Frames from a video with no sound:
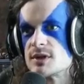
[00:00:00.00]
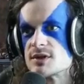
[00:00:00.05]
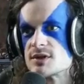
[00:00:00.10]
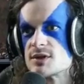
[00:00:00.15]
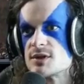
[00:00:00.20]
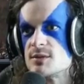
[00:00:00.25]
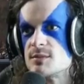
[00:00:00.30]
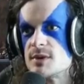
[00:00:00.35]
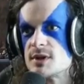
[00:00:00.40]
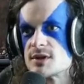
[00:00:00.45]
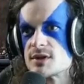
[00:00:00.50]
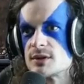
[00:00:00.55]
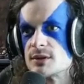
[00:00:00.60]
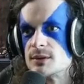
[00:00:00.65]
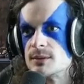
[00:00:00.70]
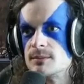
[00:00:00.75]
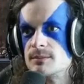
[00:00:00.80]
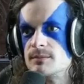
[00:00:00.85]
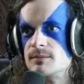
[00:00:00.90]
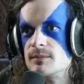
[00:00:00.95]
two missile
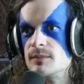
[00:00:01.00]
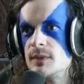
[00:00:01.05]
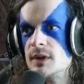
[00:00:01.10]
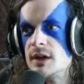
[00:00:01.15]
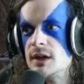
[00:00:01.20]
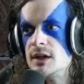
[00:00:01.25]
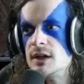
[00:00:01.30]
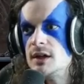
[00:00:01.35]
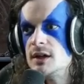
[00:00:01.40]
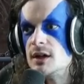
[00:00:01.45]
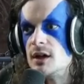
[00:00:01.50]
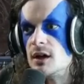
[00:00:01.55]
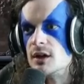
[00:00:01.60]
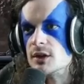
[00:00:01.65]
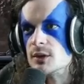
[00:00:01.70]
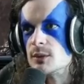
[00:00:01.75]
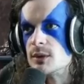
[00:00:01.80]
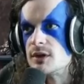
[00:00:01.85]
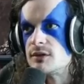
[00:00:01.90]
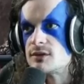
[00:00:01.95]
on the
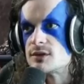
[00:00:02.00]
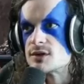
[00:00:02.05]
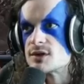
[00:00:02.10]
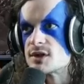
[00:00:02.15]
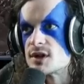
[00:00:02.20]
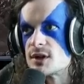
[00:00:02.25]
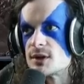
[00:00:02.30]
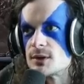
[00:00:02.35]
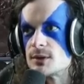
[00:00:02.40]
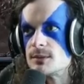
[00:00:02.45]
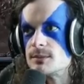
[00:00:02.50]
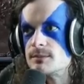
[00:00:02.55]
way for Serral.